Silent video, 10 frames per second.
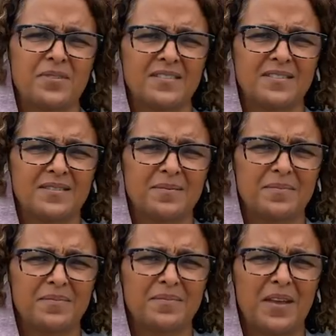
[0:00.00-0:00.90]
happens.
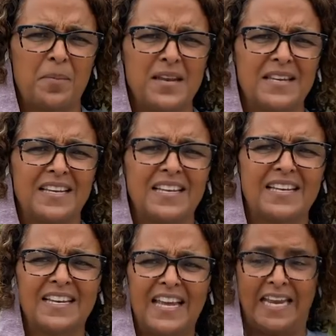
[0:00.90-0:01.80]
I mean,
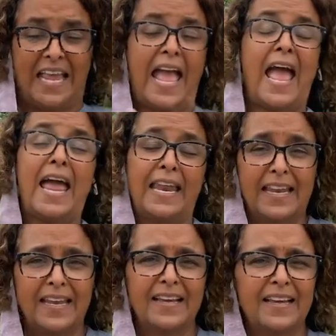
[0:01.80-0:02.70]
it, it
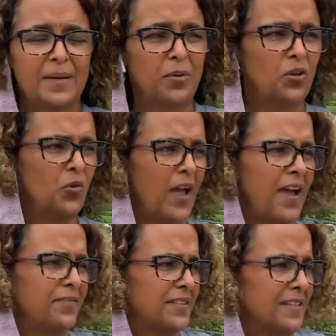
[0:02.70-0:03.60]
can, but you
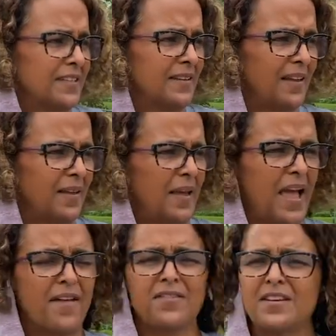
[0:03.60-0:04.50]
have to
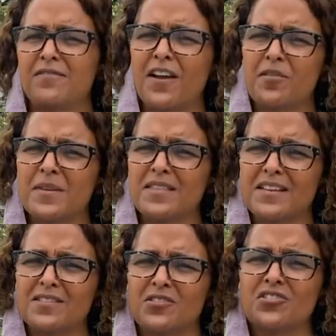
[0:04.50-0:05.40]
have an
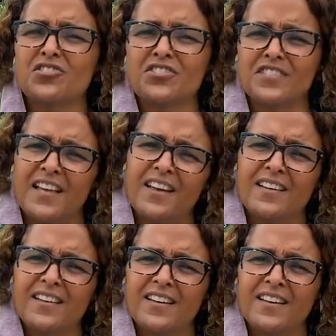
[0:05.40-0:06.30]
environment that nurtures
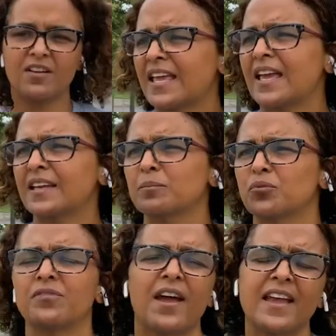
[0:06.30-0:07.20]
that. I can't
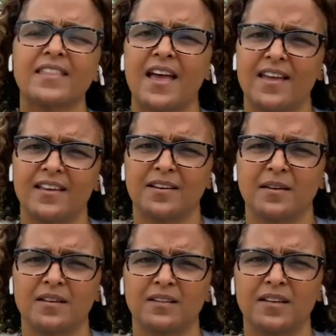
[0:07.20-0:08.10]
provide that in
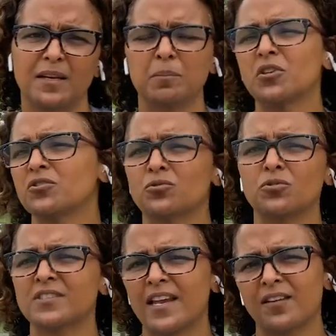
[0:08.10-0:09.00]
a middle
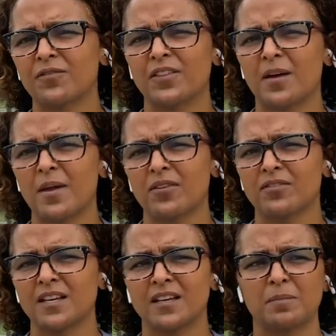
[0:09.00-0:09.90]
school setting for them. I
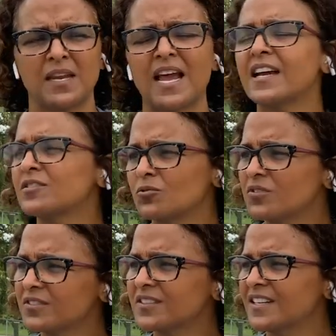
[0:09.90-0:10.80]
don't think many high
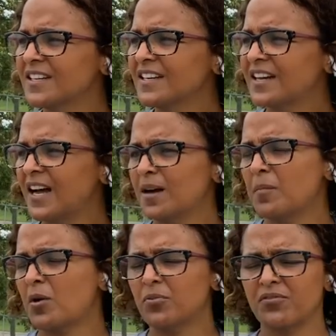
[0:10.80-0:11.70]
schools
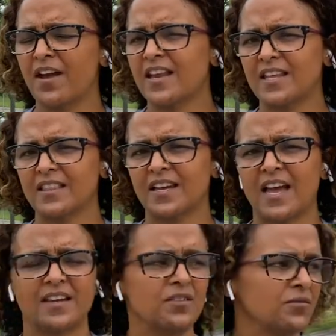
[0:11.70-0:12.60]
um, are providing the
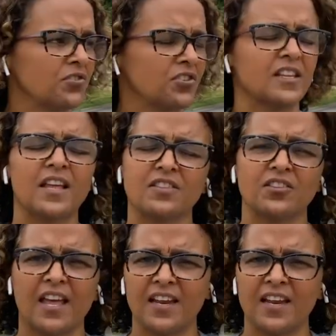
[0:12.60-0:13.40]
kind of learning that they're